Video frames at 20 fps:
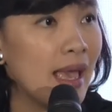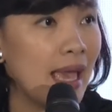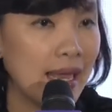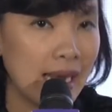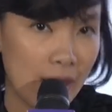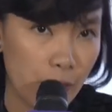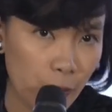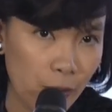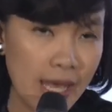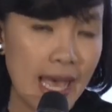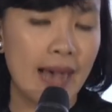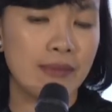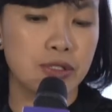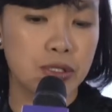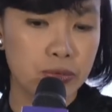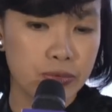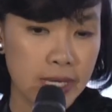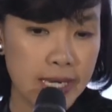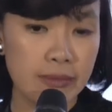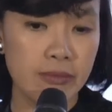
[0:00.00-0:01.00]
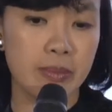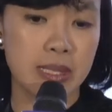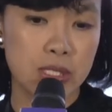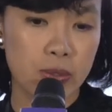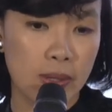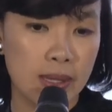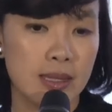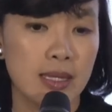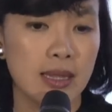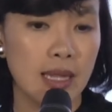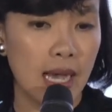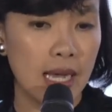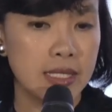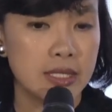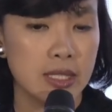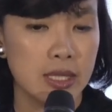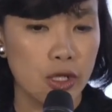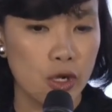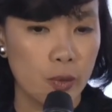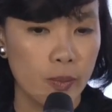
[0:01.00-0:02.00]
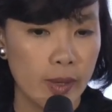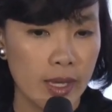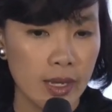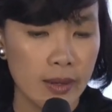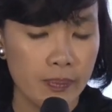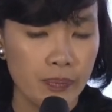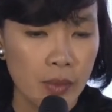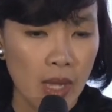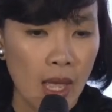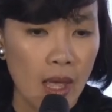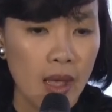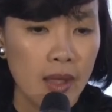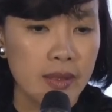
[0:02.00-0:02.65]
And we have to read between the lines a little bit.